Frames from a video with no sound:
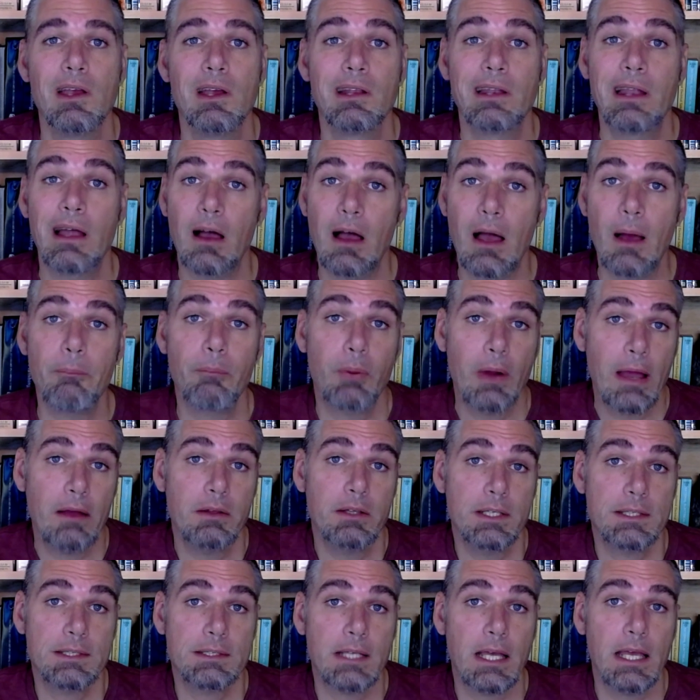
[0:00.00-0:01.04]
Now, I'm proud
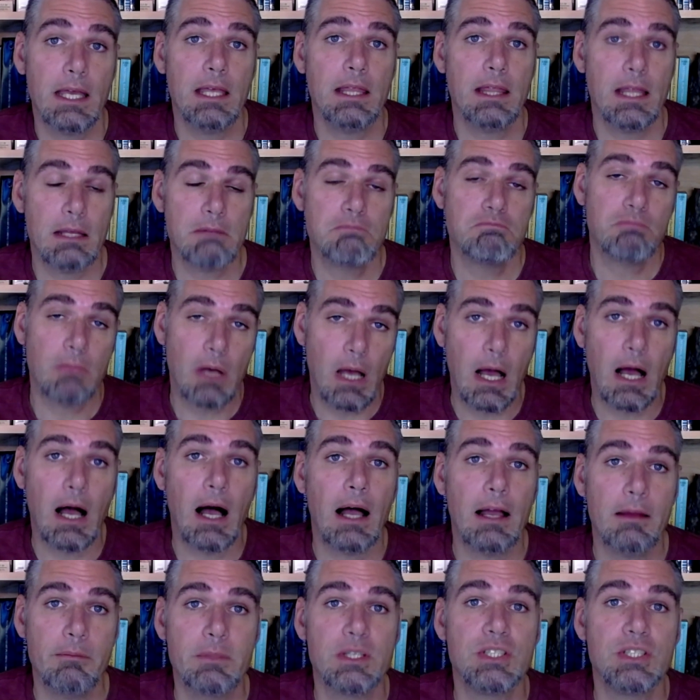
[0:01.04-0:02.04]
to say that I'm